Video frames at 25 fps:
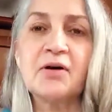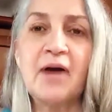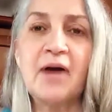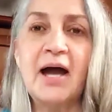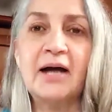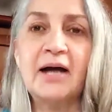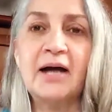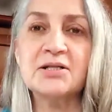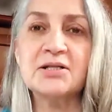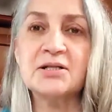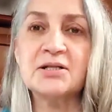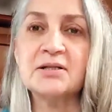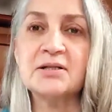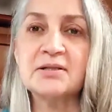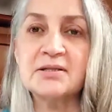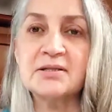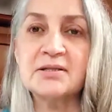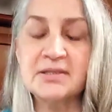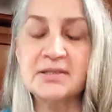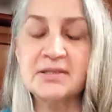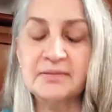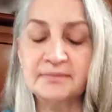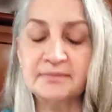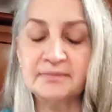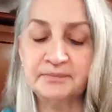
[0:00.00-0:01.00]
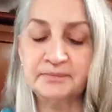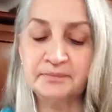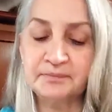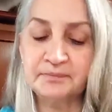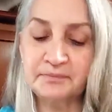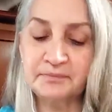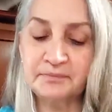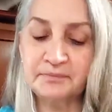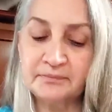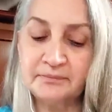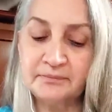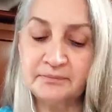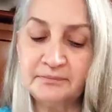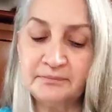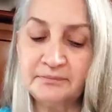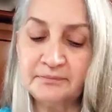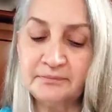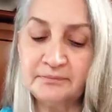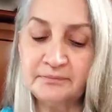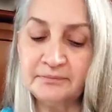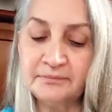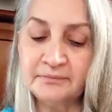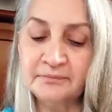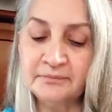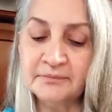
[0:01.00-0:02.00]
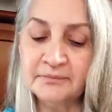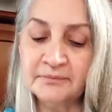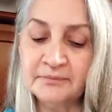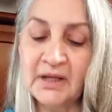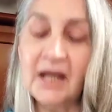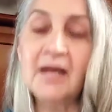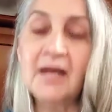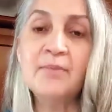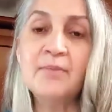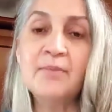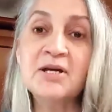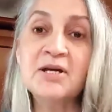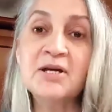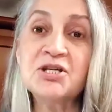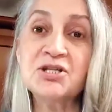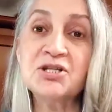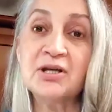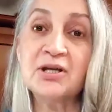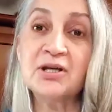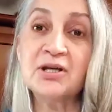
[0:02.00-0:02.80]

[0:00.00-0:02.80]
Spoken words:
actions. And a mission